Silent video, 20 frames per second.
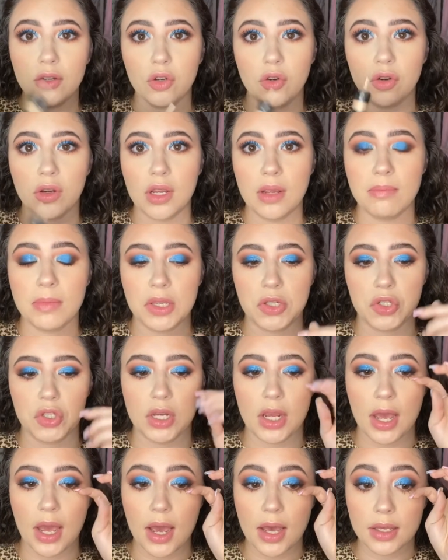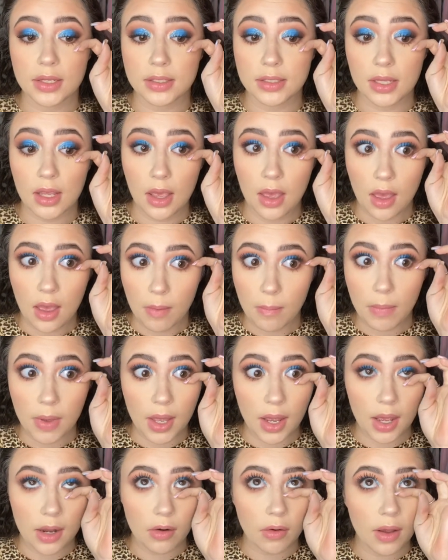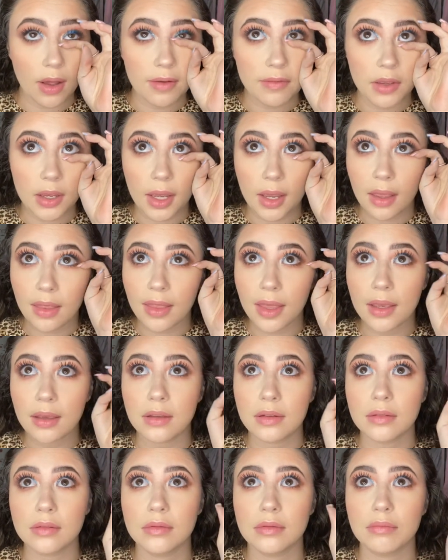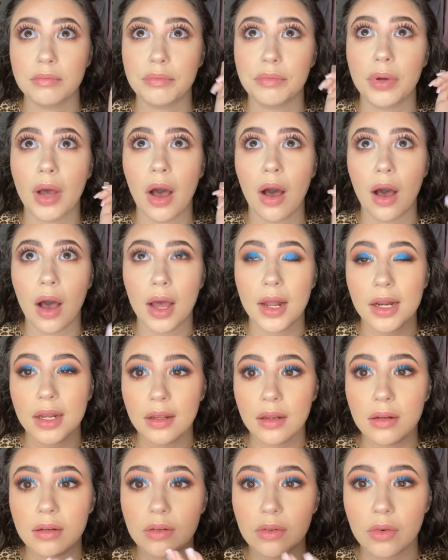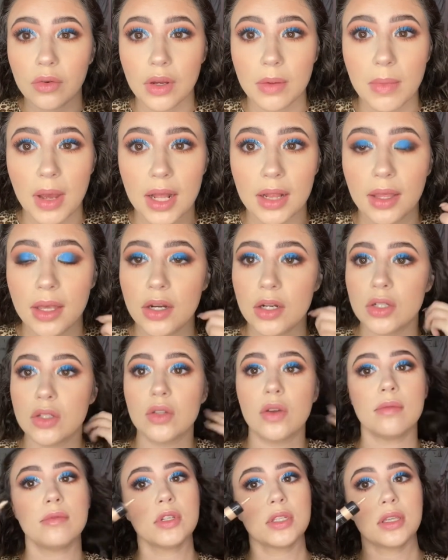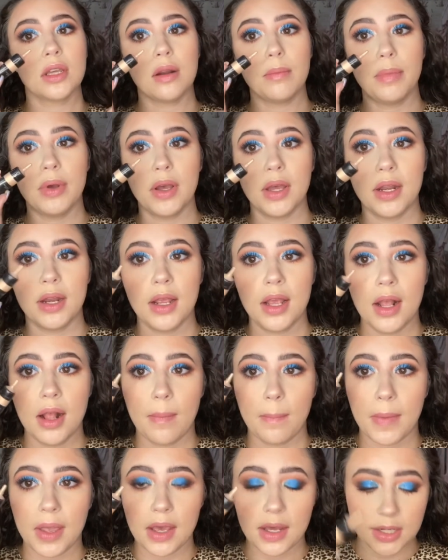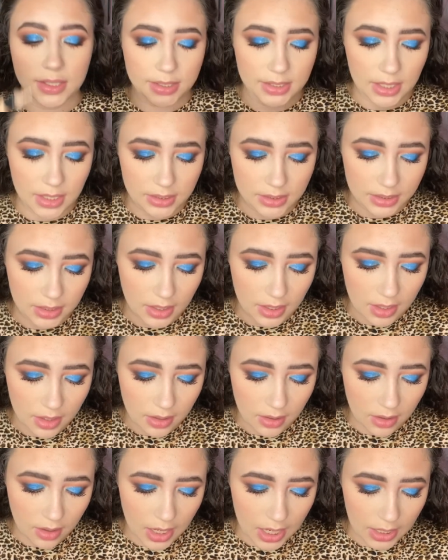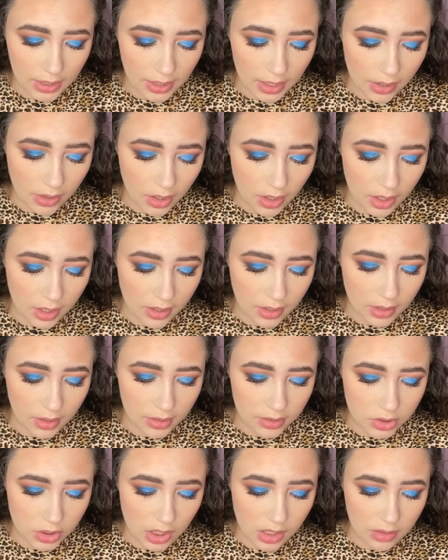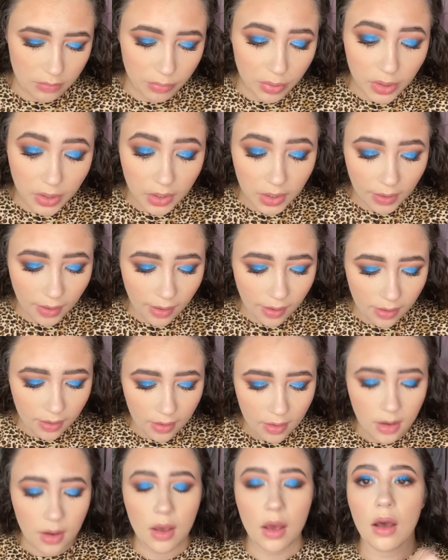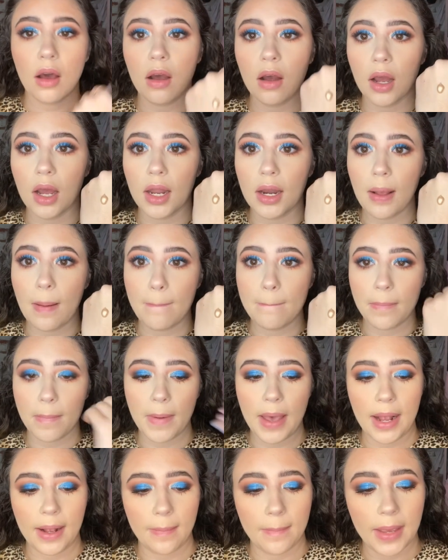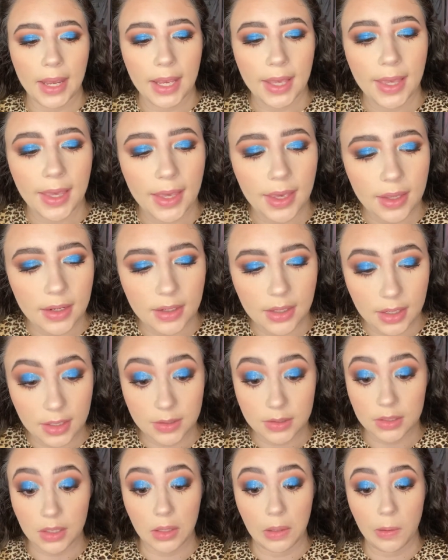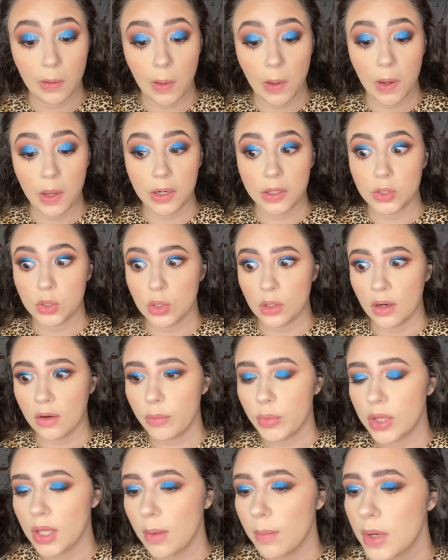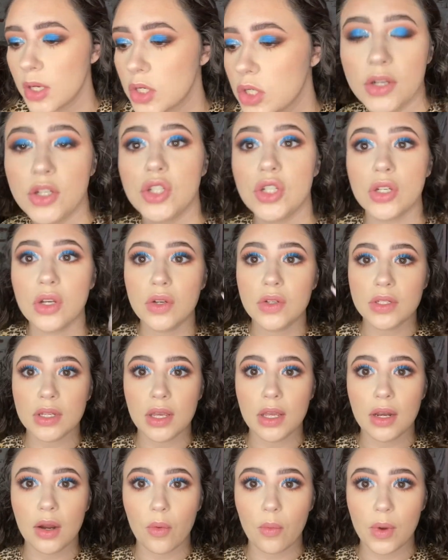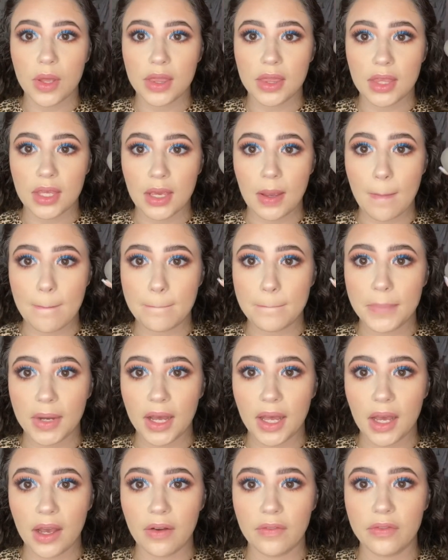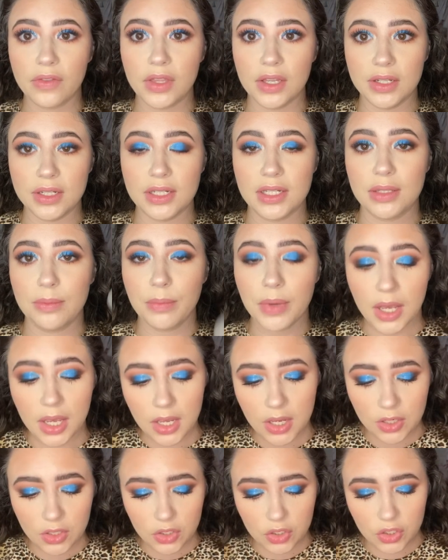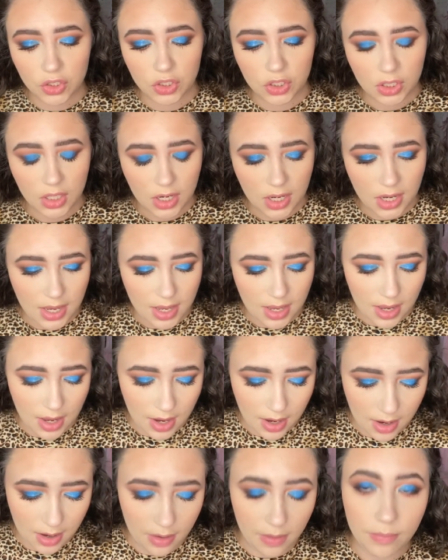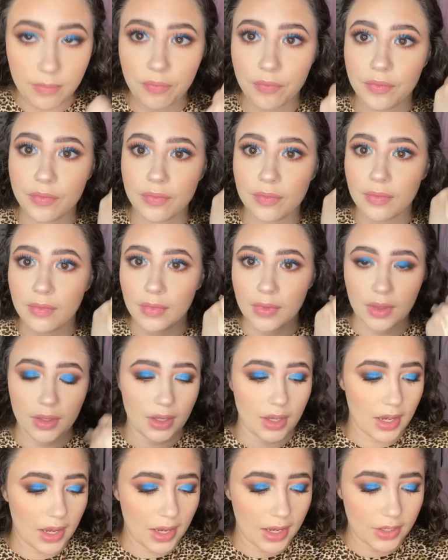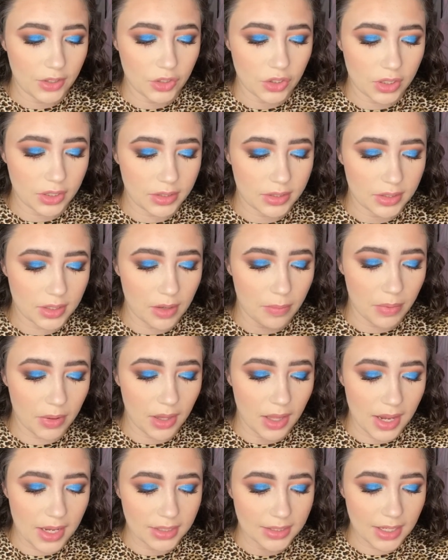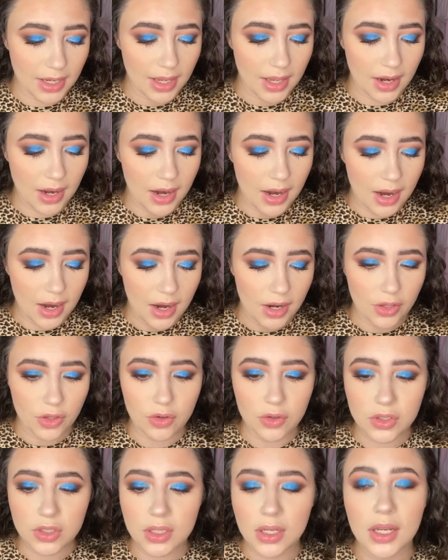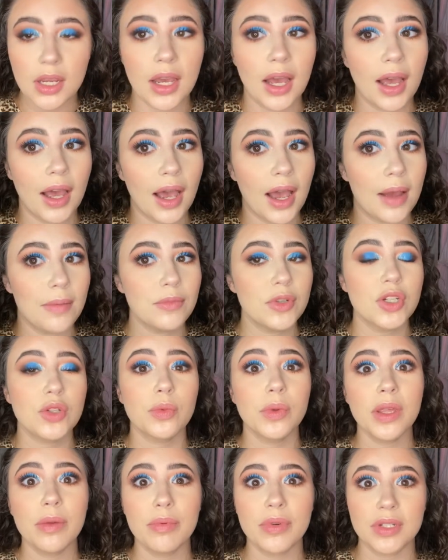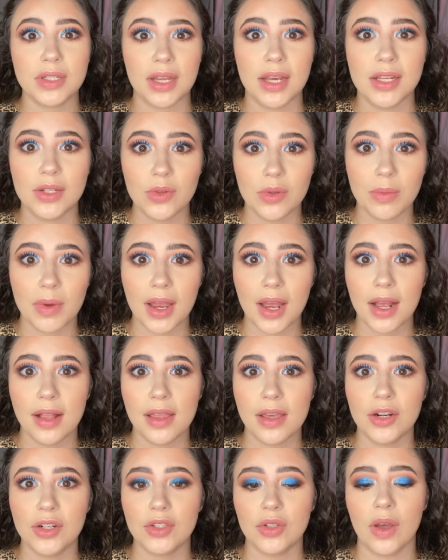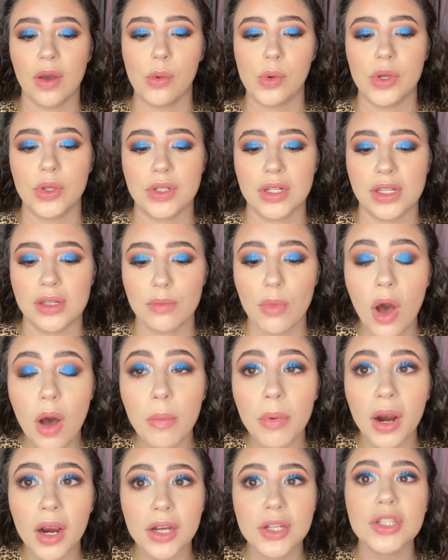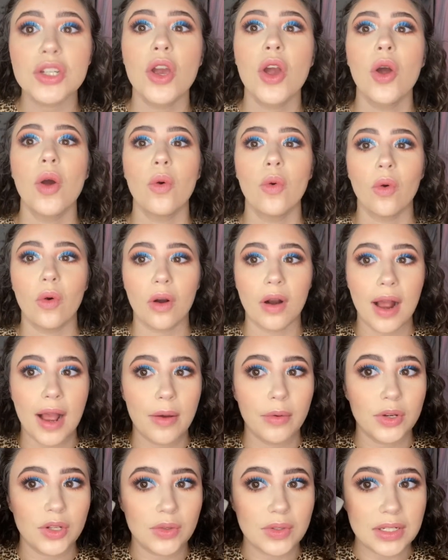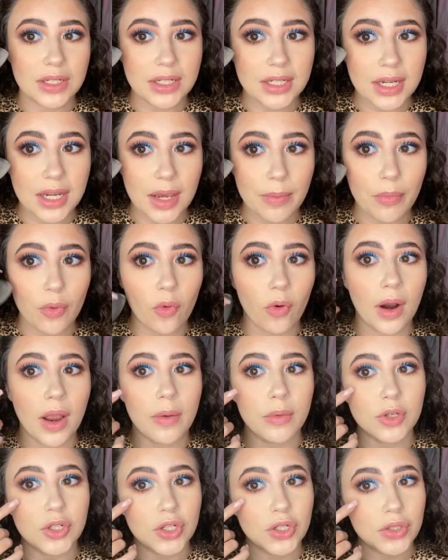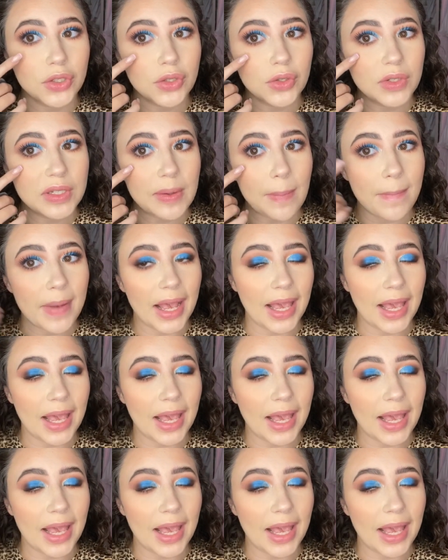cream that she has, but I don't have a like potted cream highlighter, so I'm just gonna put my Anastasia highlighter in the shade Perla on the back of my hand. That is a lot. I should not have put that much. And she goes in with the butt of the sponge and just applies it. Usually I'm just really precise with my highlighter, so I will use a small brush, or I would use the tip, or I would just use my